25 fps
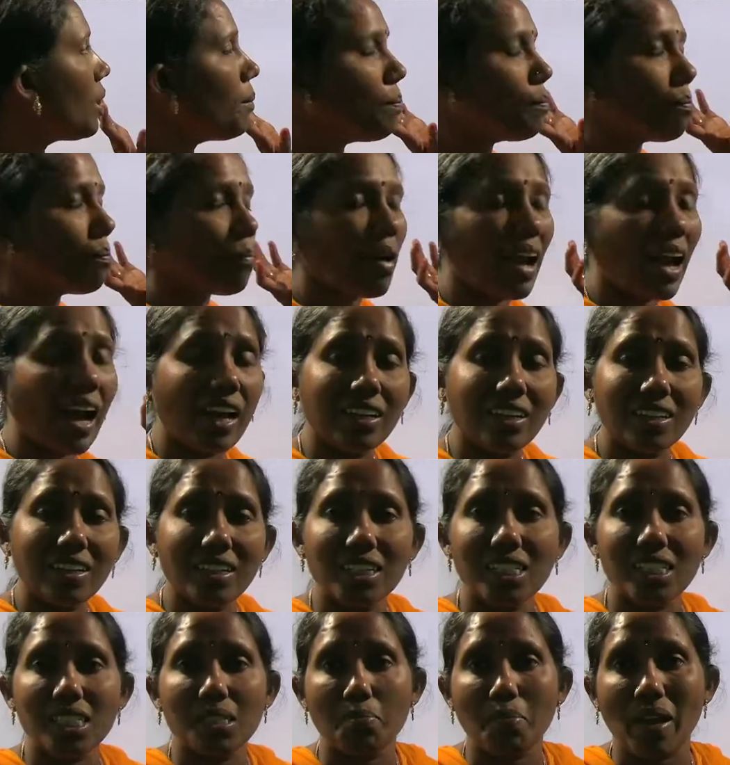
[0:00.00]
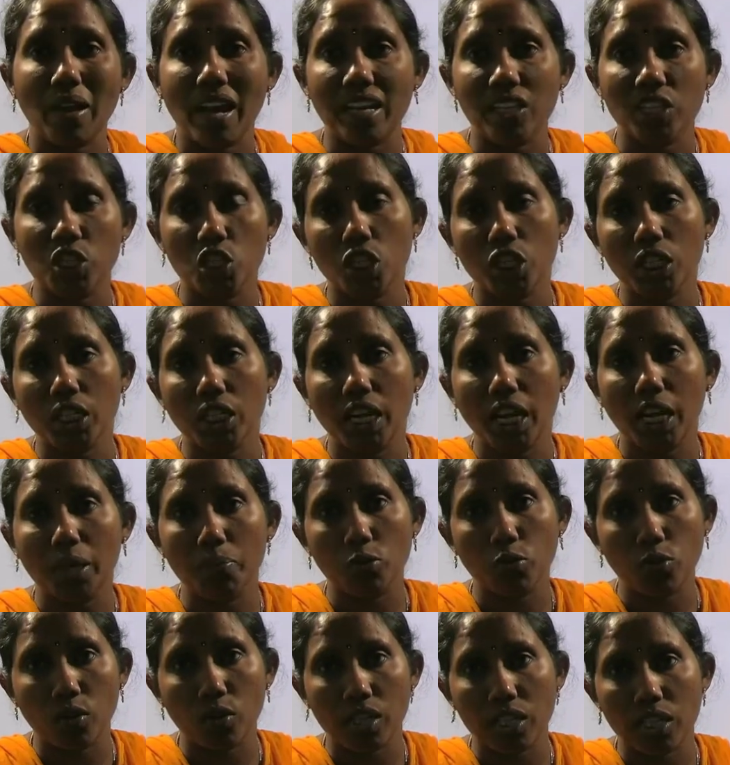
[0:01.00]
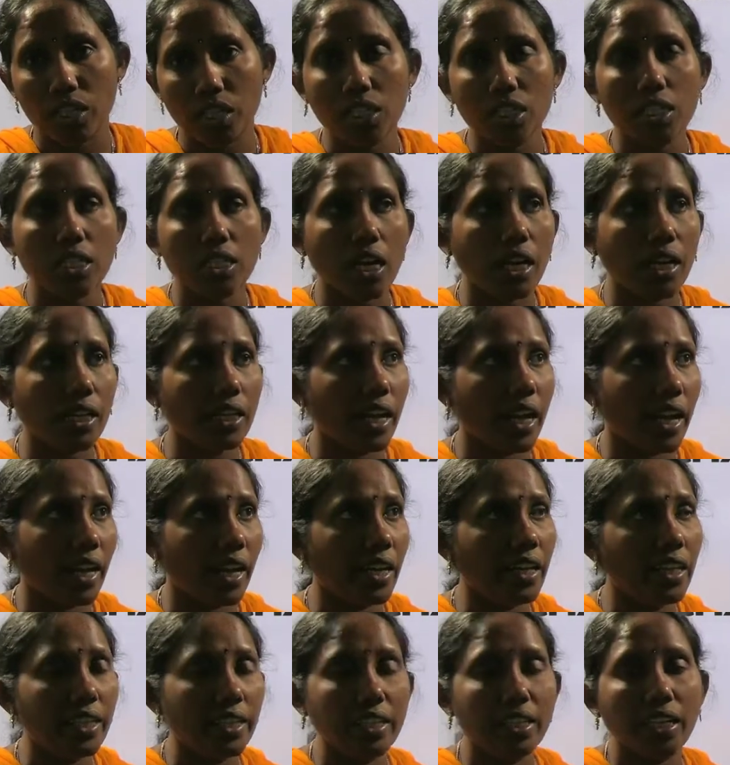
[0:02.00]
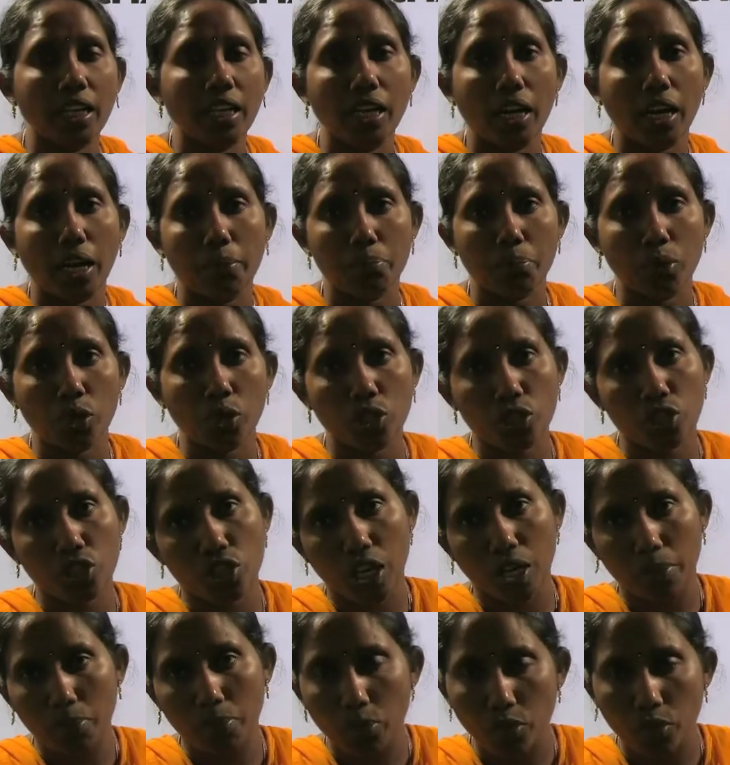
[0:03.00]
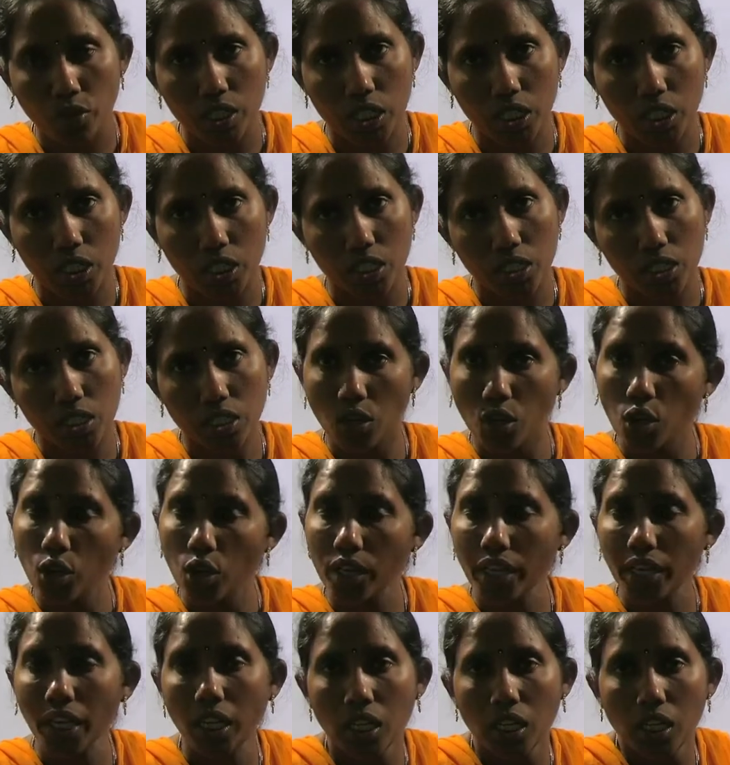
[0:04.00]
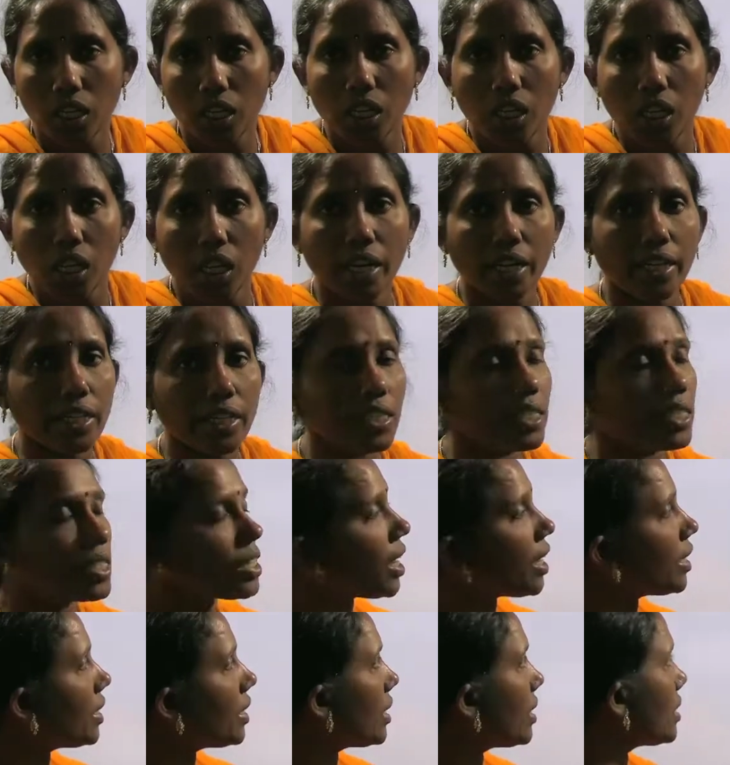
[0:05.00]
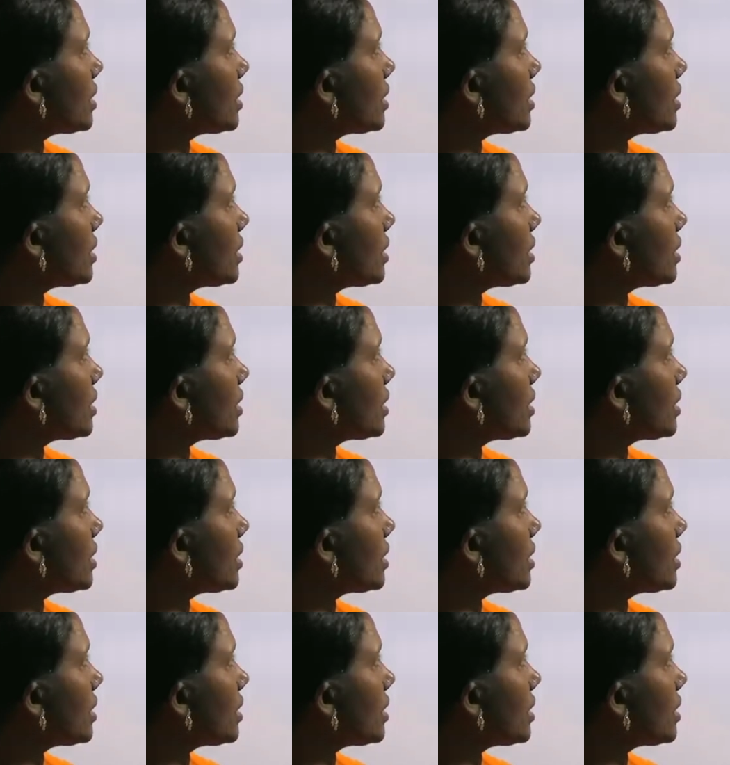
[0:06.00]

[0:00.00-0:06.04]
matrix matching type questions and analytical approach type questions. Okay, let us start our